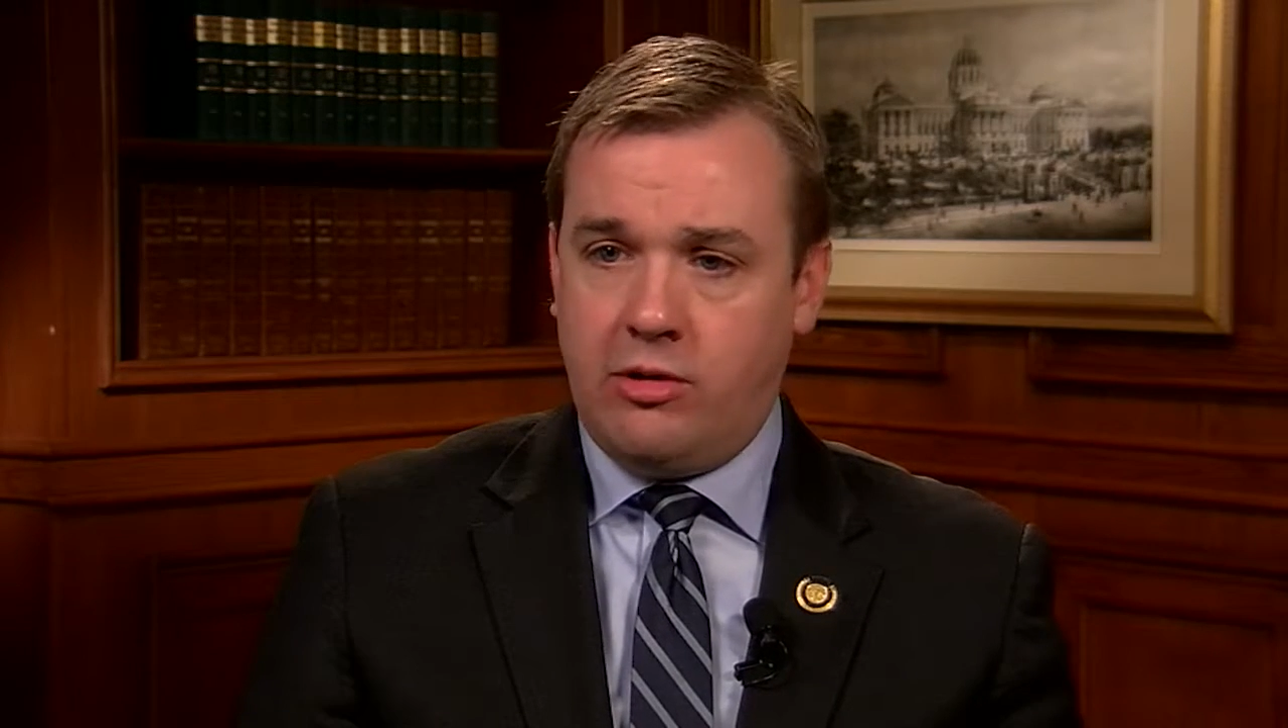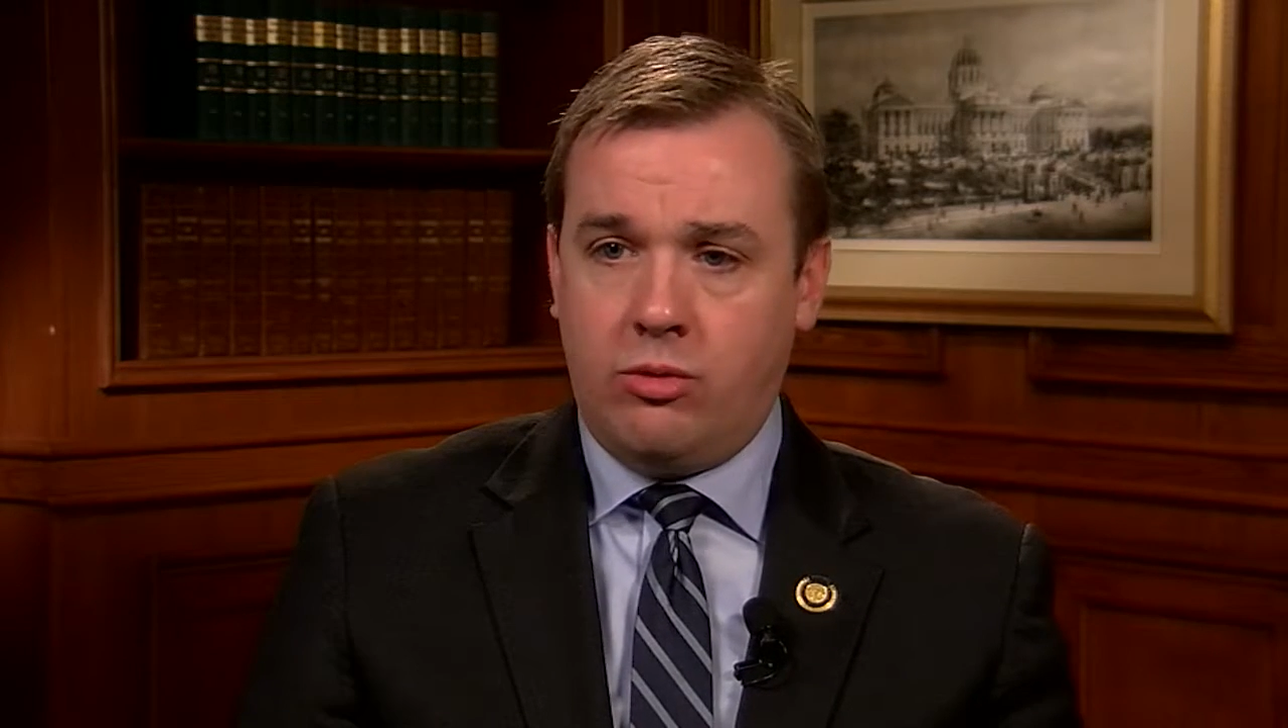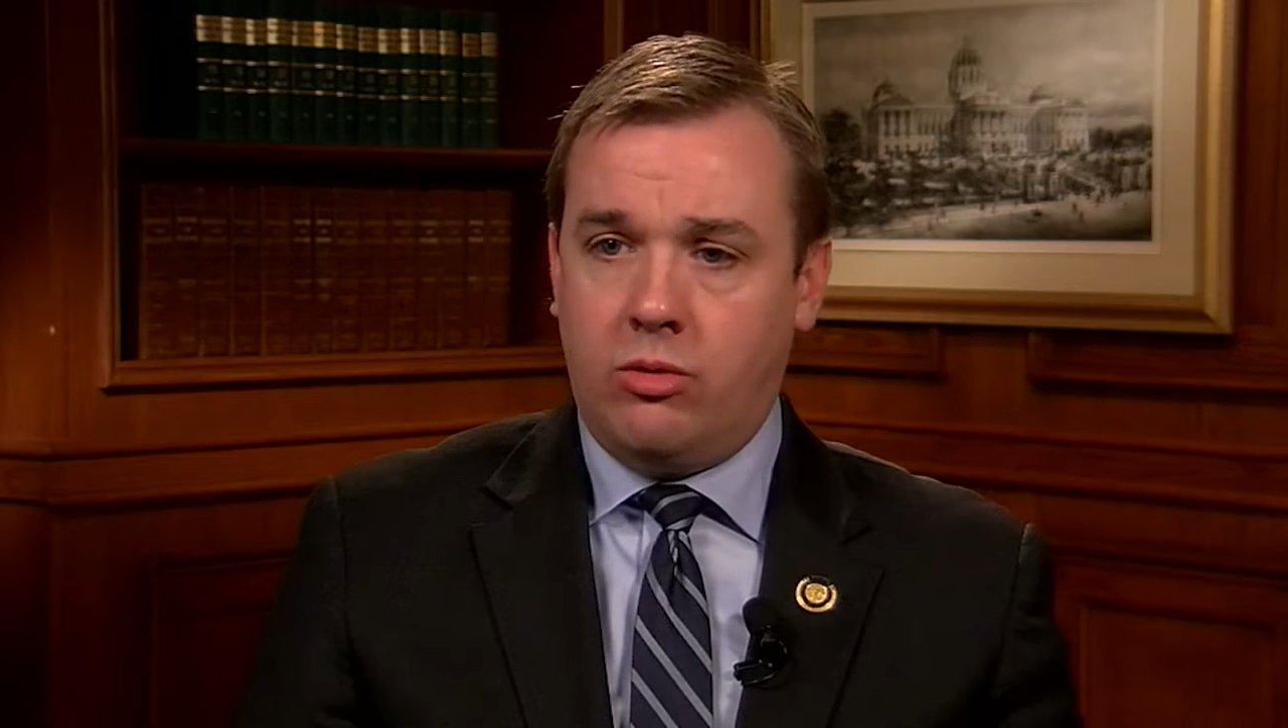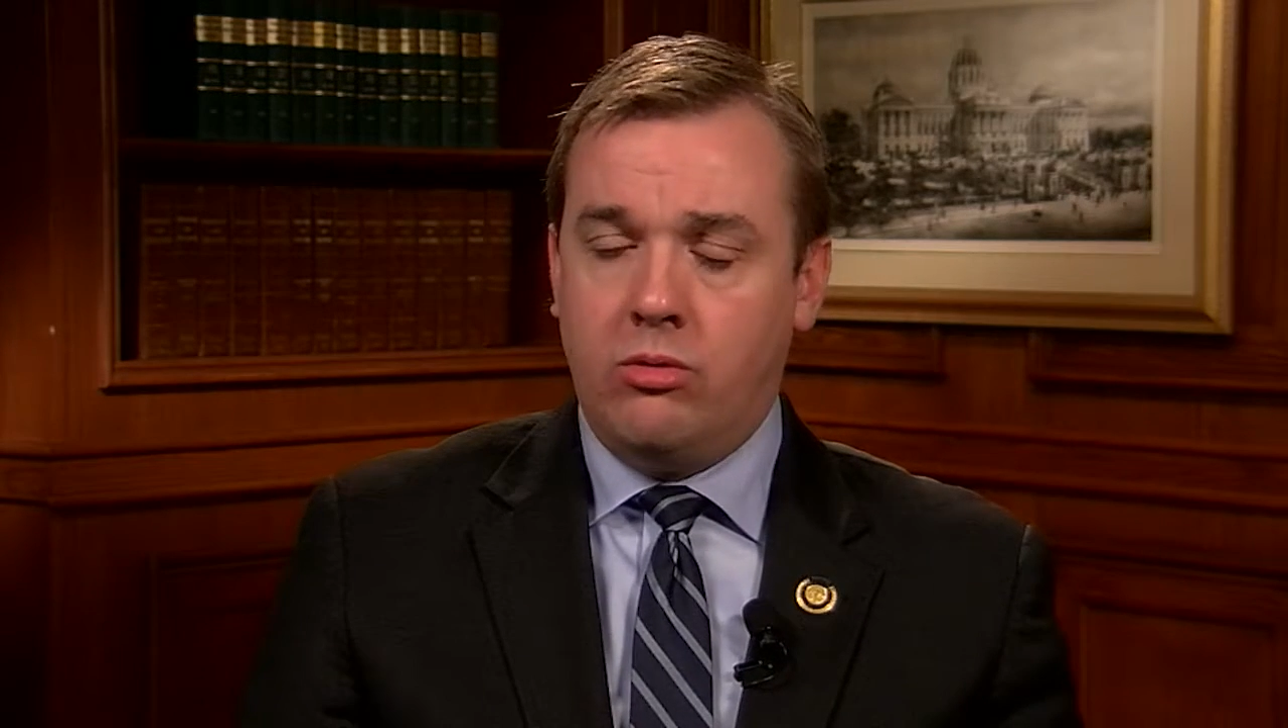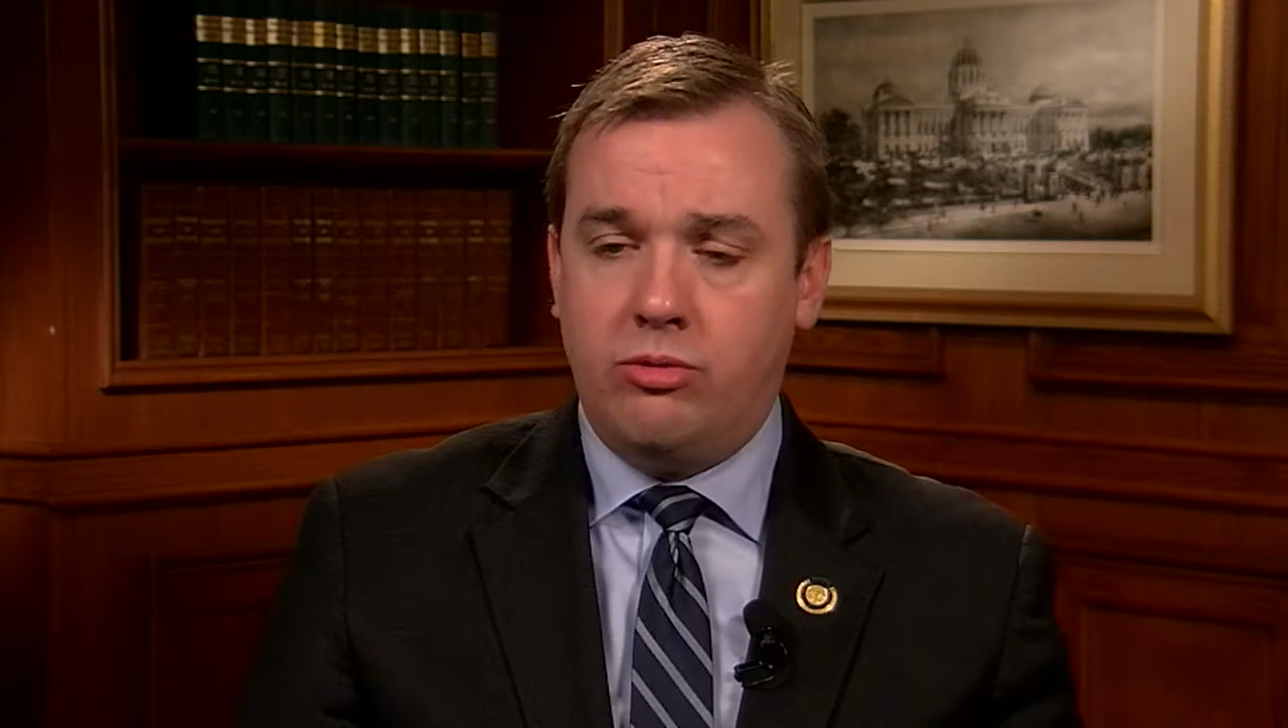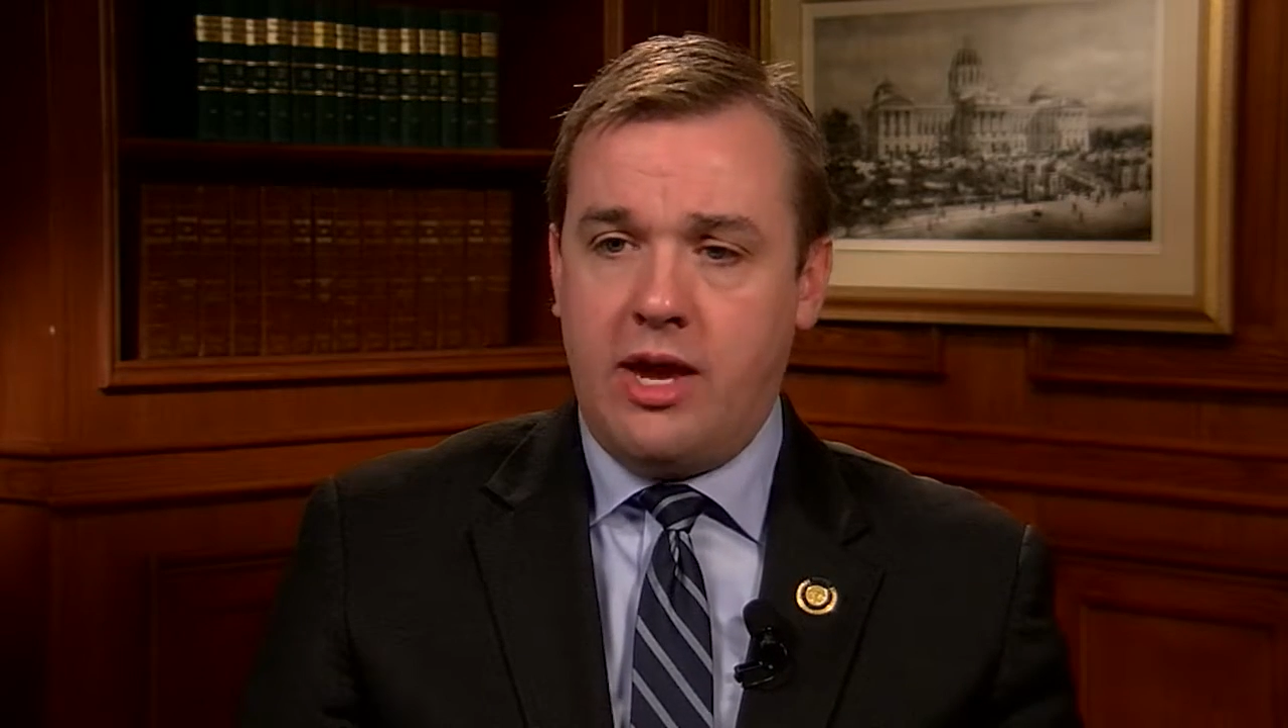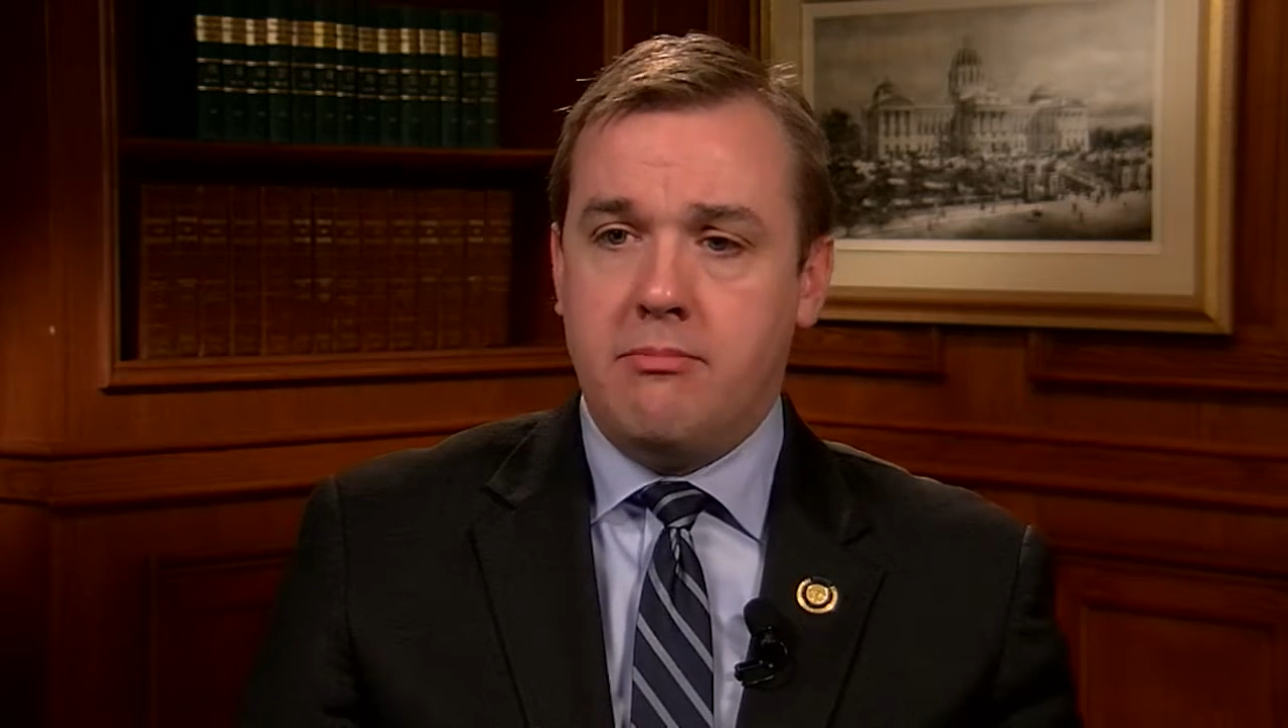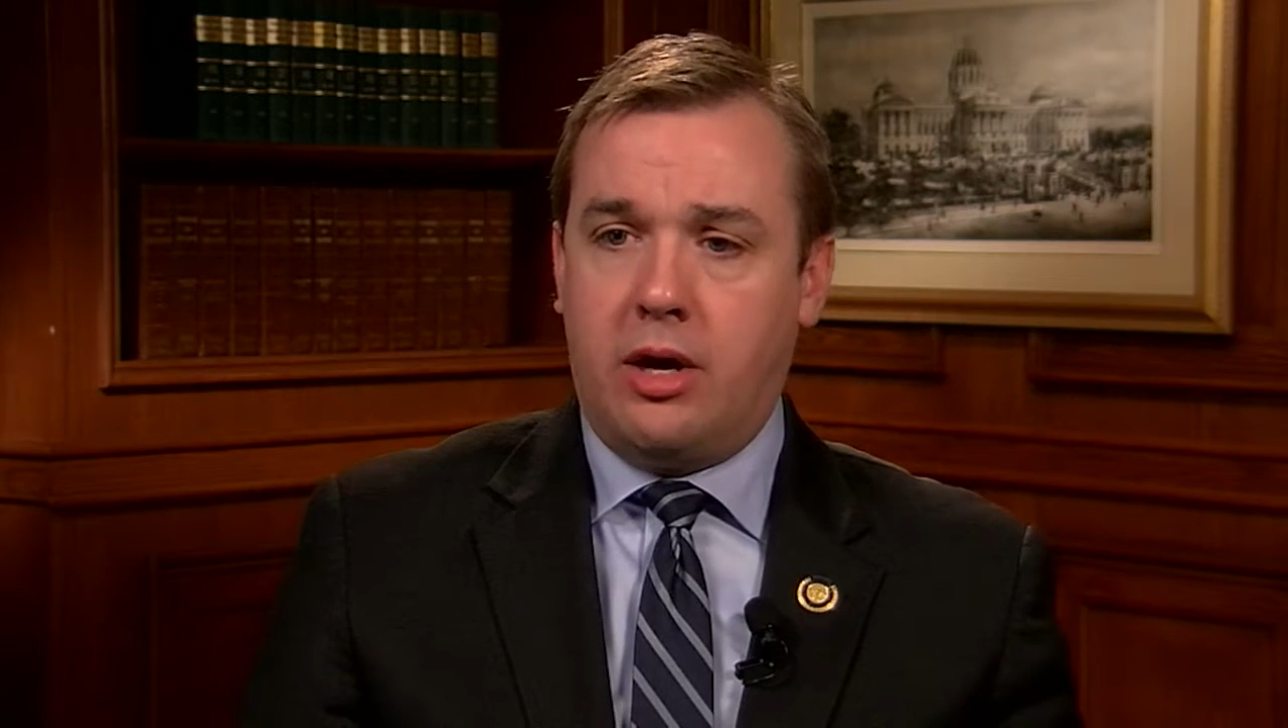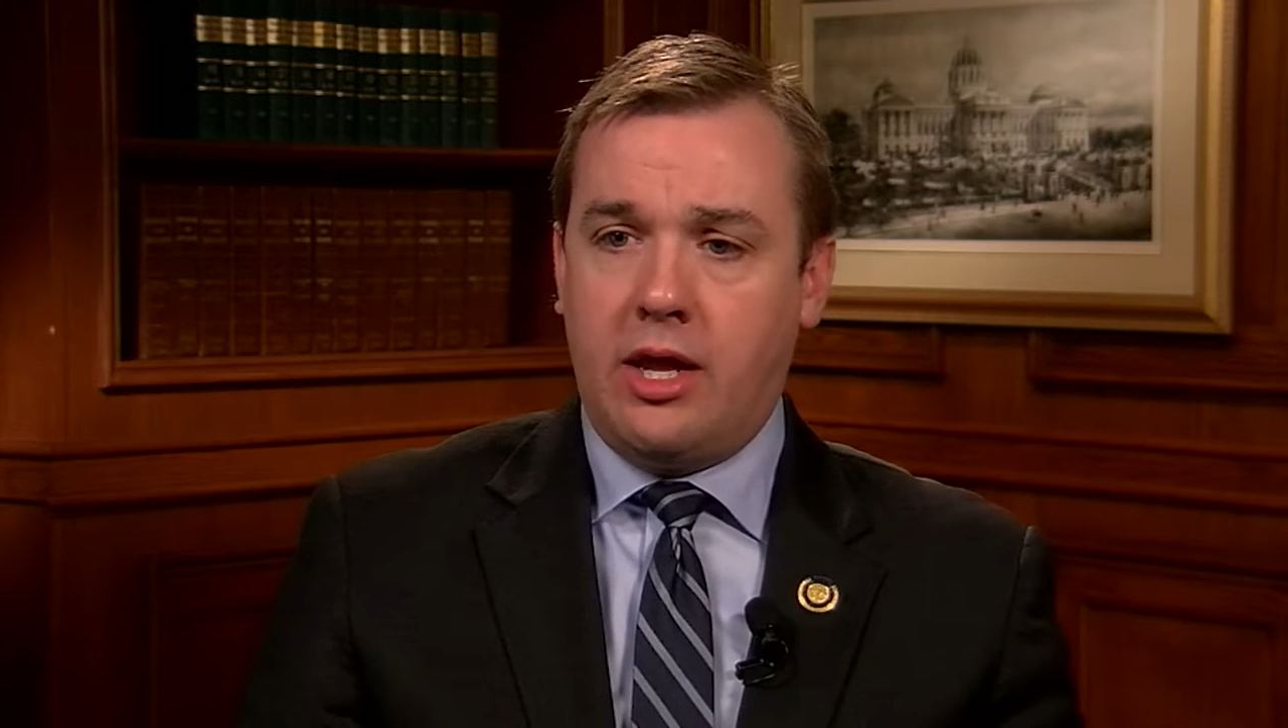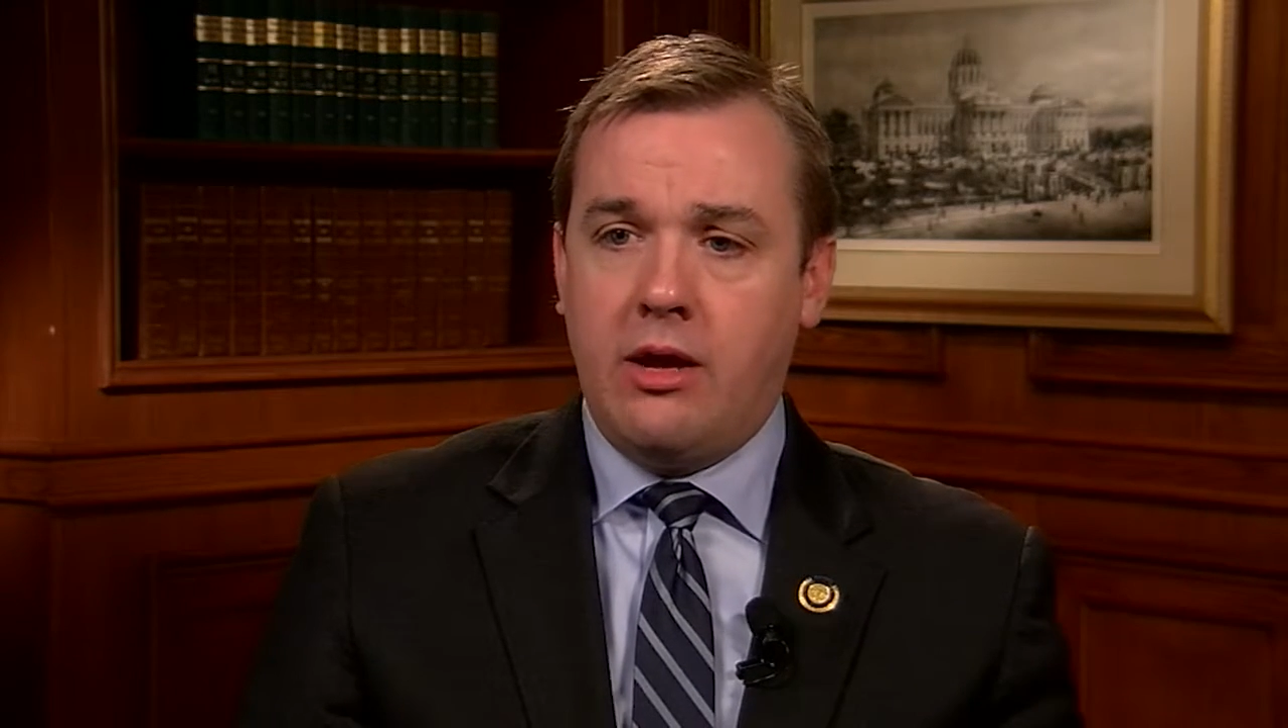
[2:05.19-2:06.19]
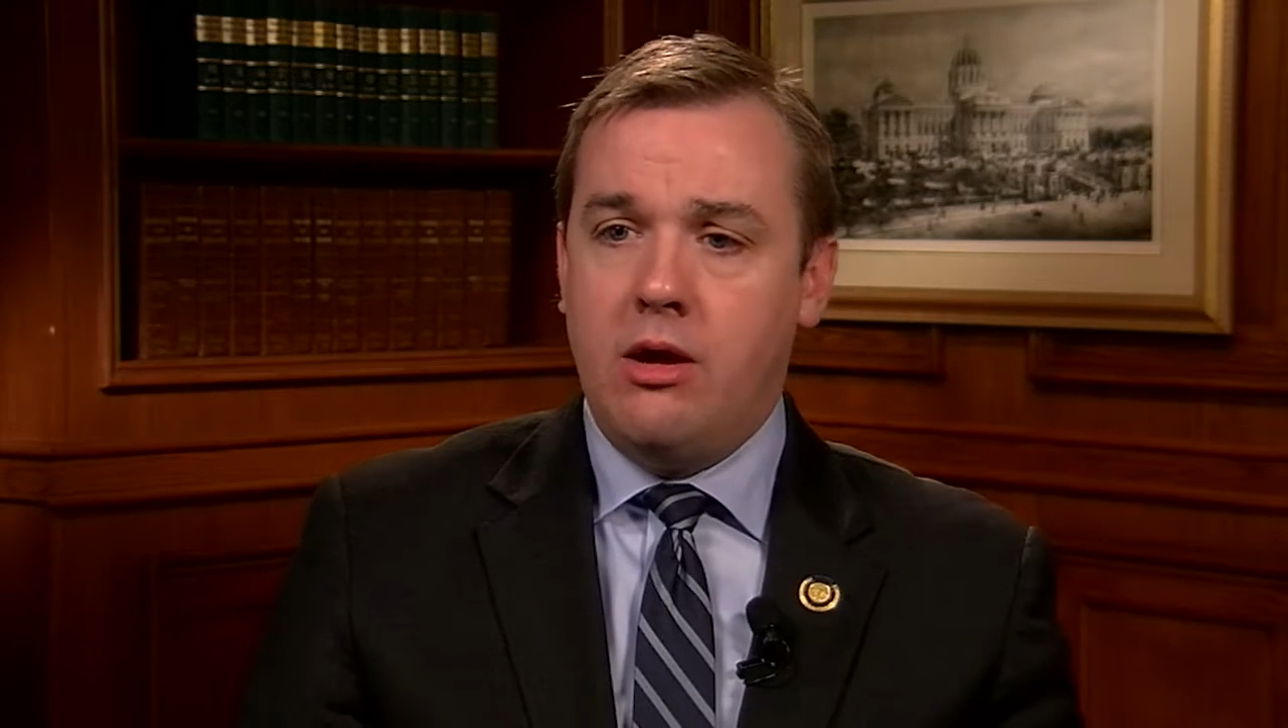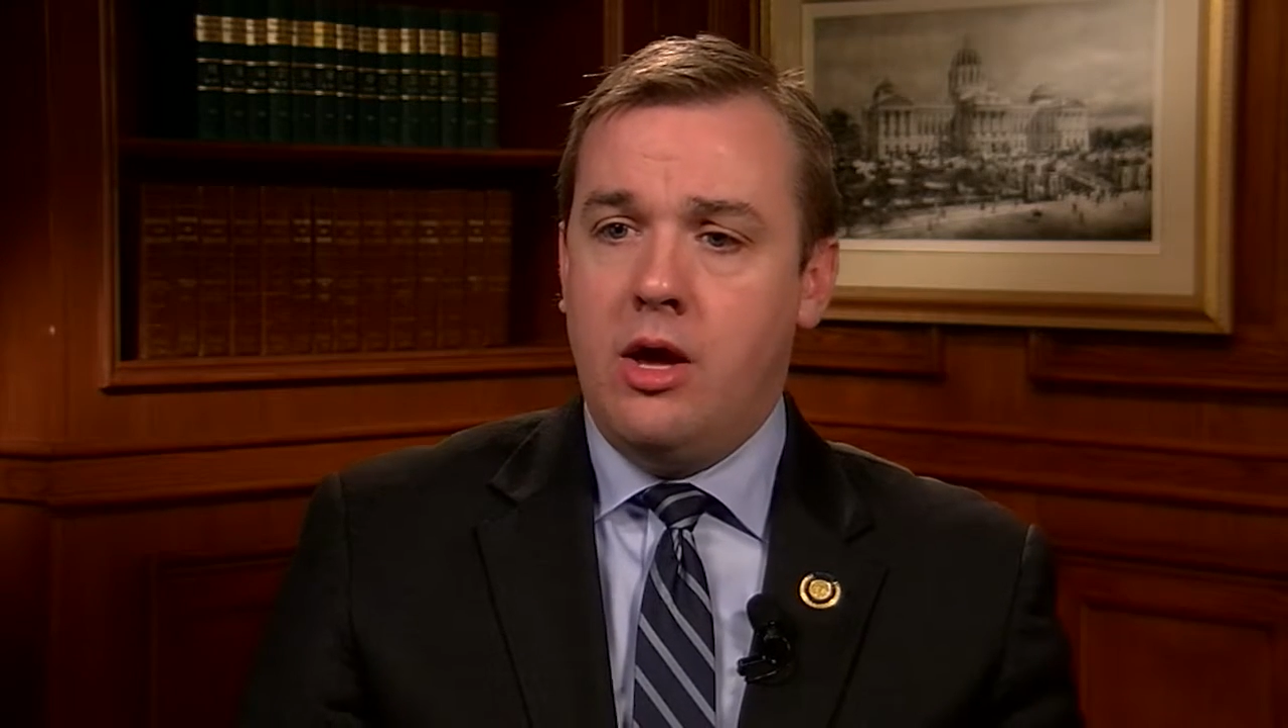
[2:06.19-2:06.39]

will take money.